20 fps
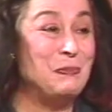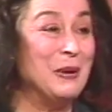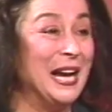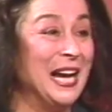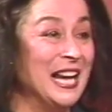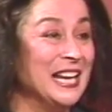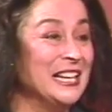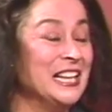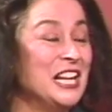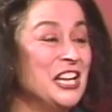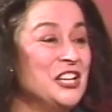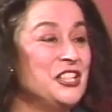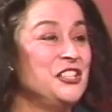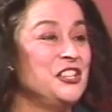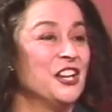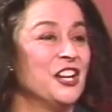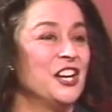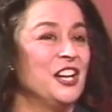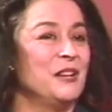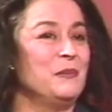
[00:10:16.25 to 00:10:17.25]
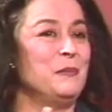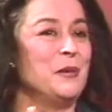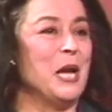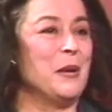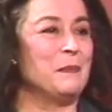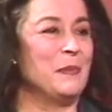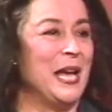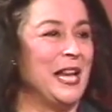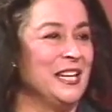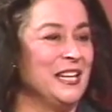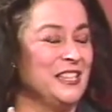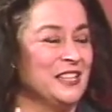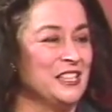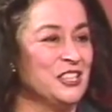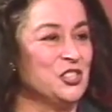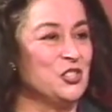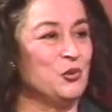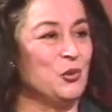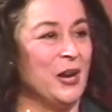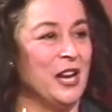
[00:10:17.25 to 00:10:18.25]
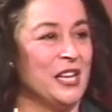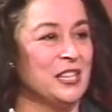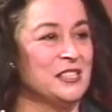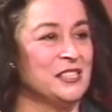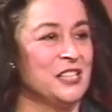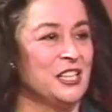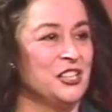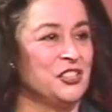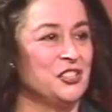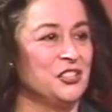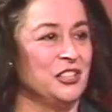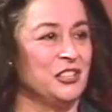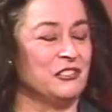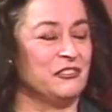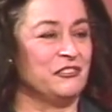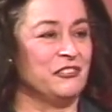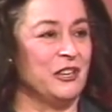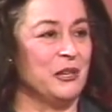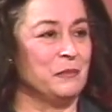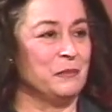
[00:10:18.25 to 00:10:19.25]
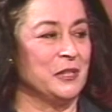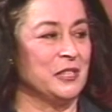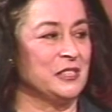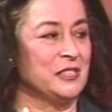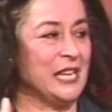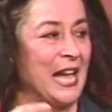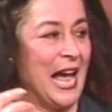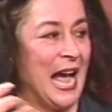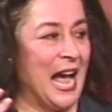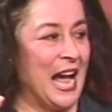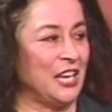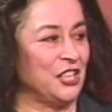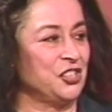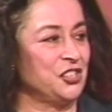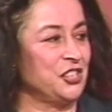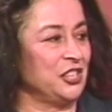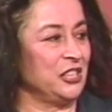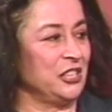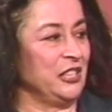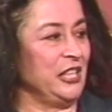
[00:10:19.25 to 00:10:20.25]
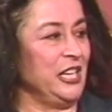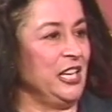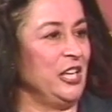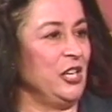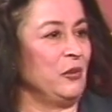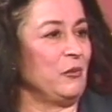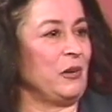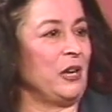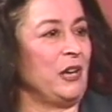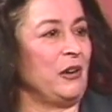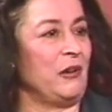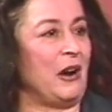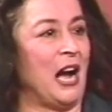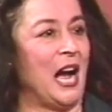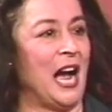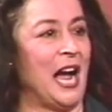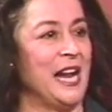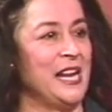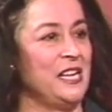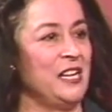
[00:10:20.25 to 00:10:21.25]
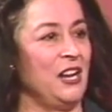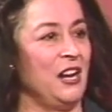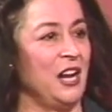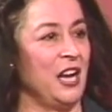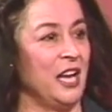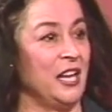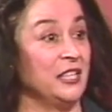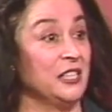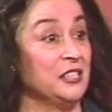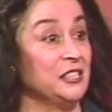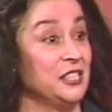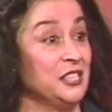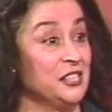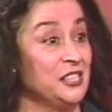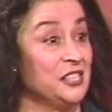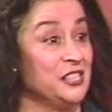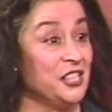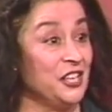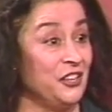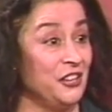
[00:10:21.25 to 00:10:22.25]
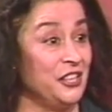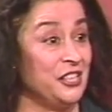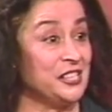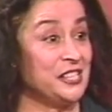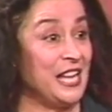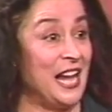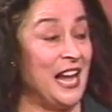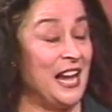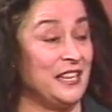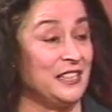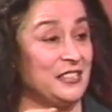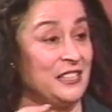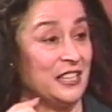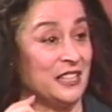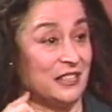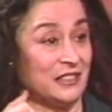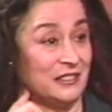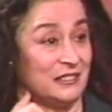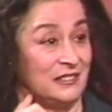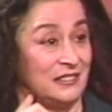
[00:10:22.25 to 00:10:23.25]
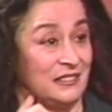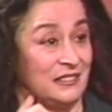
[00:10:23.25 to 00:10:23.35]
But you're making this transition from this action hero icon to serious acting.